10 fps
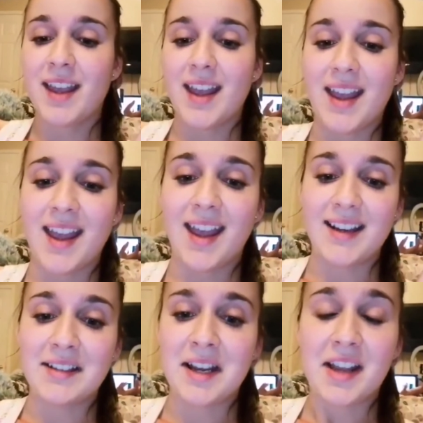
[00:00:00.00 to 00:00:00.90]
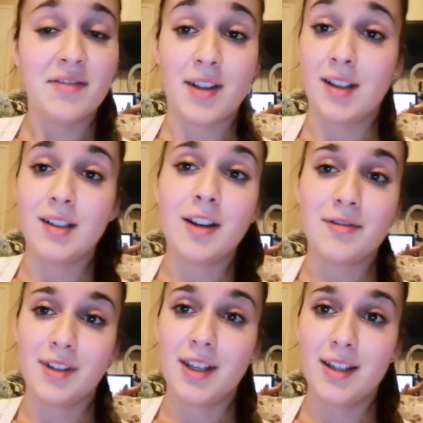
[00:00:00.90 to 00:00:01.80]
and I fell in
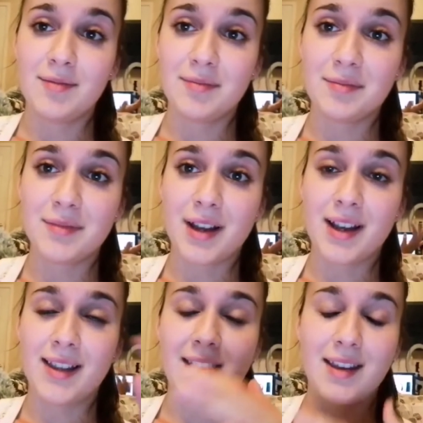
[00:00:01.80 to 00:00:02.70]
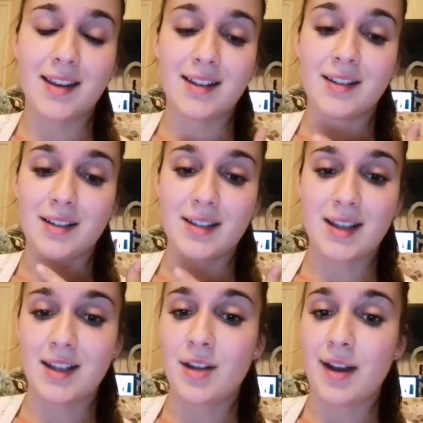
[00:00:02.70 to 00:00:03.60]
love with it. I think it's a
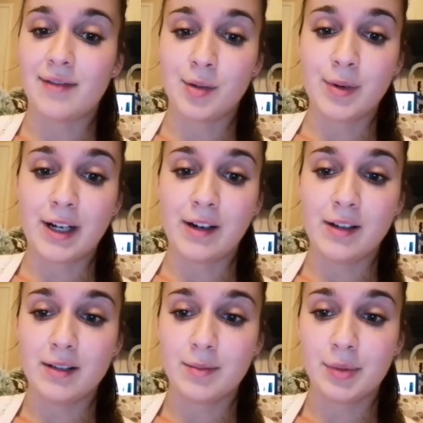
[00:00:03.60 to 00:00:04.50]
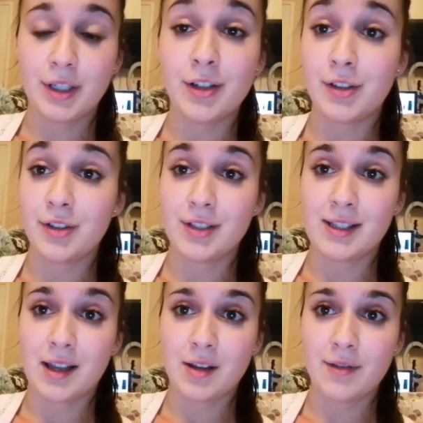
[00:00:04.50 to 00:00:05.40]
scent that you have to wear, put it on
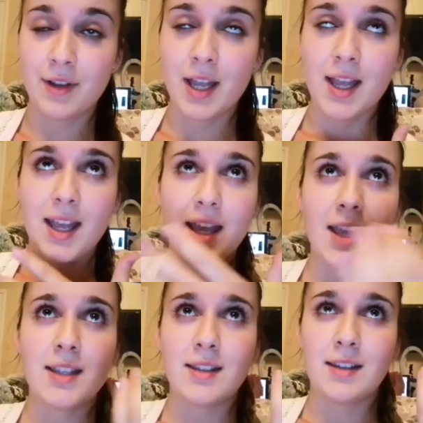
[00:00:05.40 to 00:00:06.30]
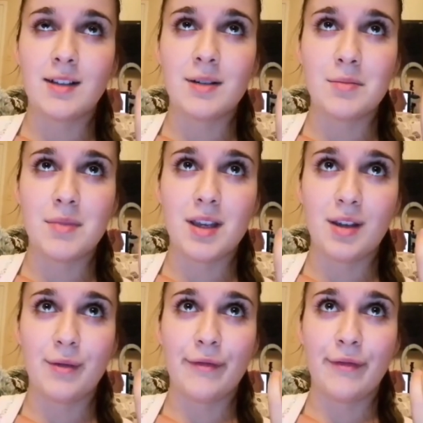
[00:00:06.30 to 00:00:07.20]
yourself. It's gonna
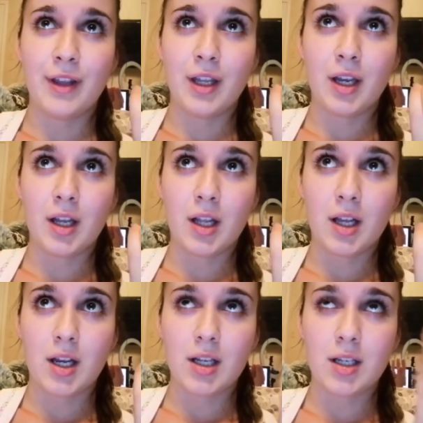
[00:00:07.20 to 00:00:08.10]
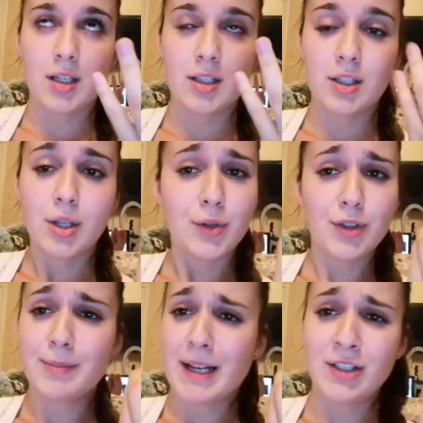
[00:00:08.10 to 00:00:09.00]
make you feel so
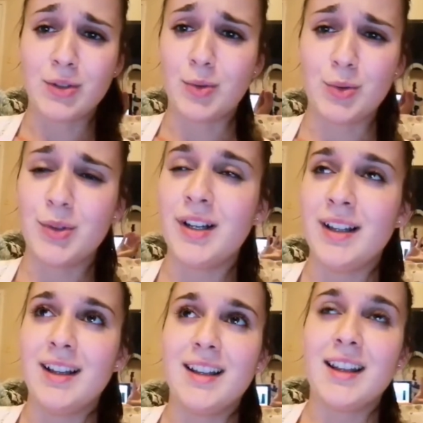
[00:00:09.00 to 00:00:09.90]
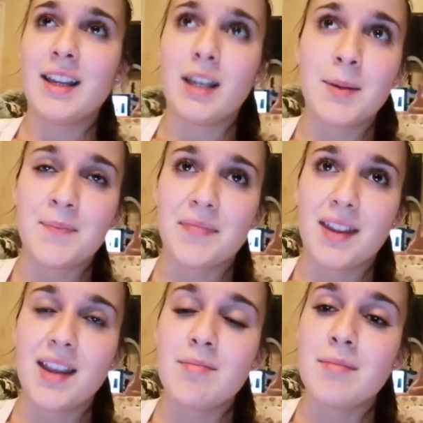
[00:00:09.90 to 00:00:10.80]
special. Like,
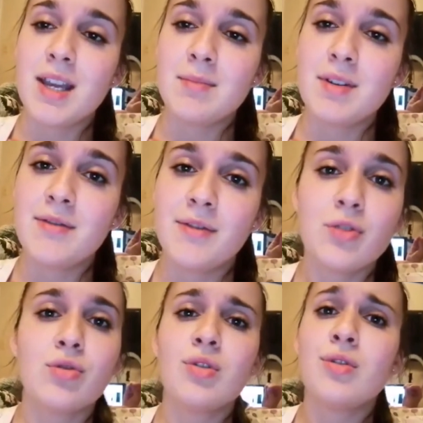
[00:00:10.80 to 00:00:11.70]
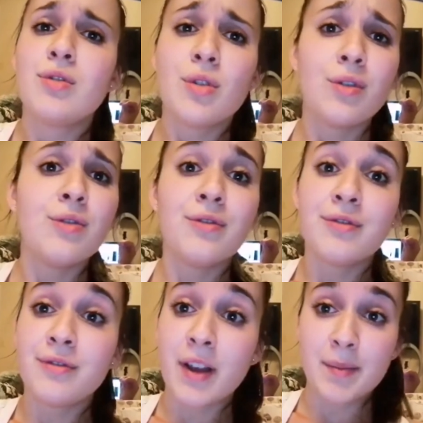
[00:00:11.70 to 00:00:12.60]
it made me feel so
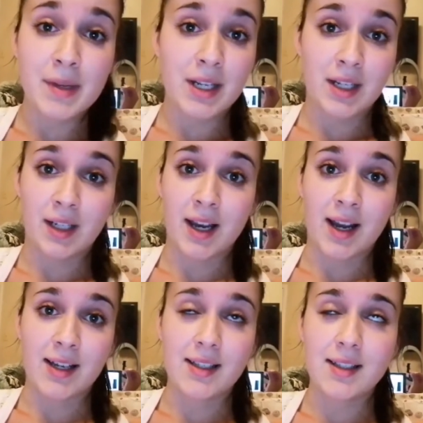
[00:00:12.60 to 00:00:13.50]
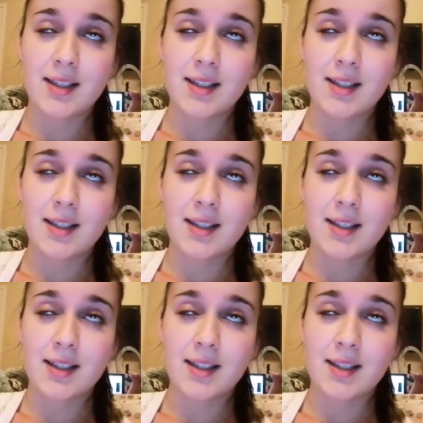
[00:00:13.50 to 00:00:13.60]
feminine, guys.